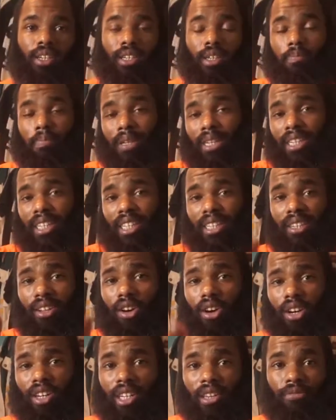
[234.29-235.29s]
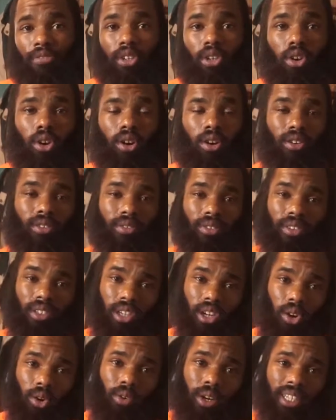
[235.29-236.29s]
depending on if you're gonna
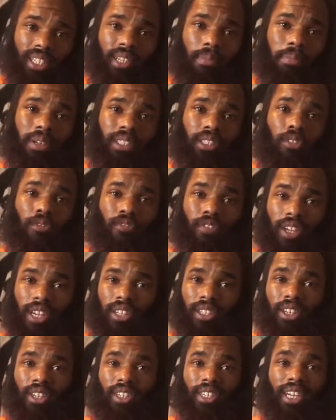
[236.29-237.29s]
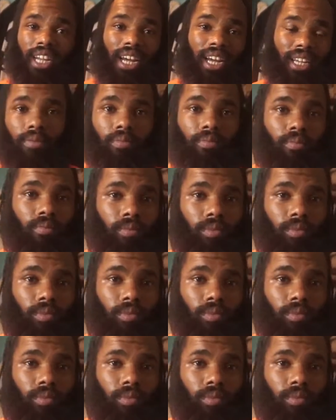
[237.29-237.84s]
go into muscle failure or not.